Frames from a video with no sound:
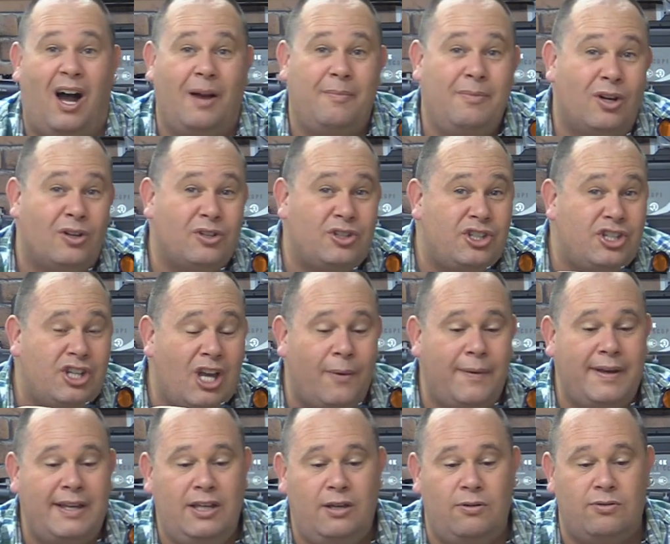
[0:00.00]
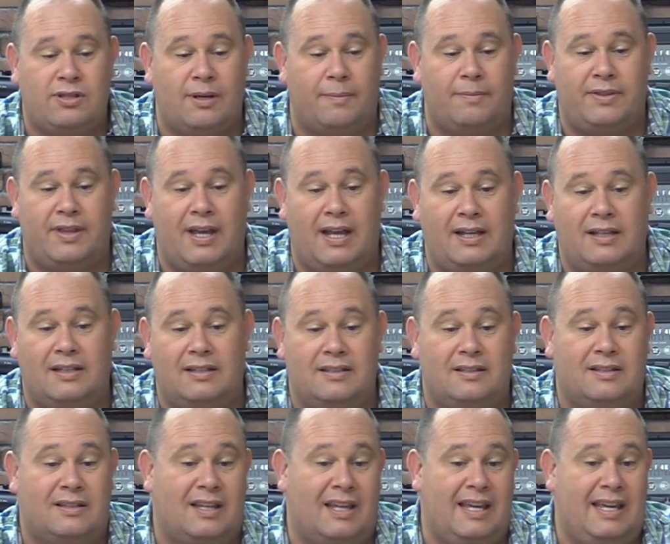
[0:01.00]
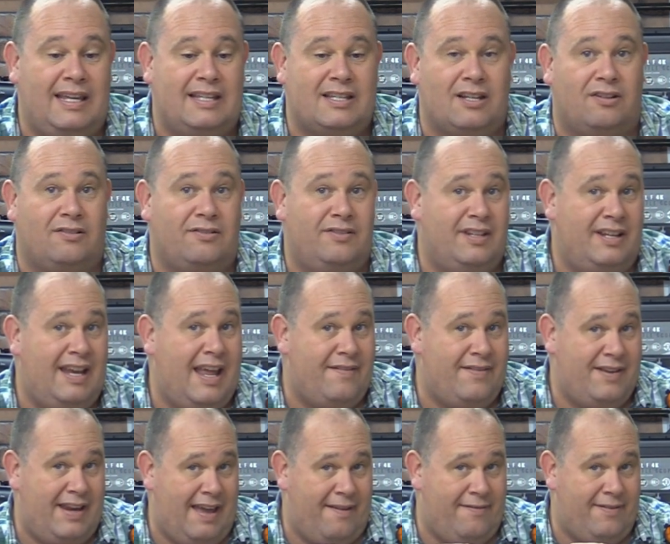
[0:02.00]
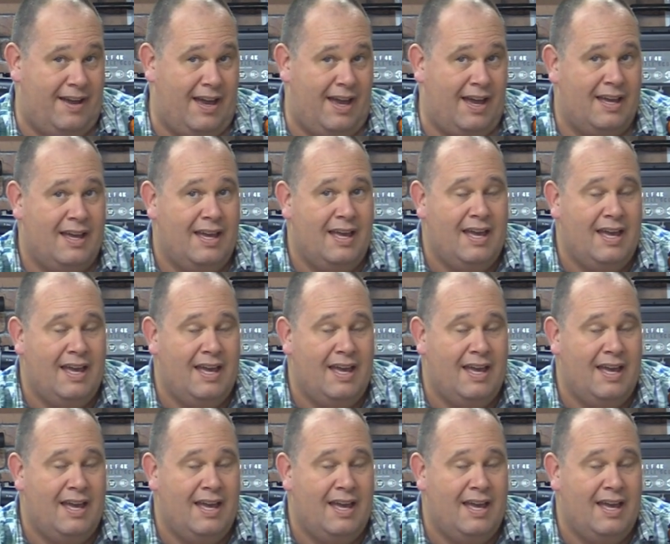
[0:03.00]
I'm not showing you something that is on the Never Never.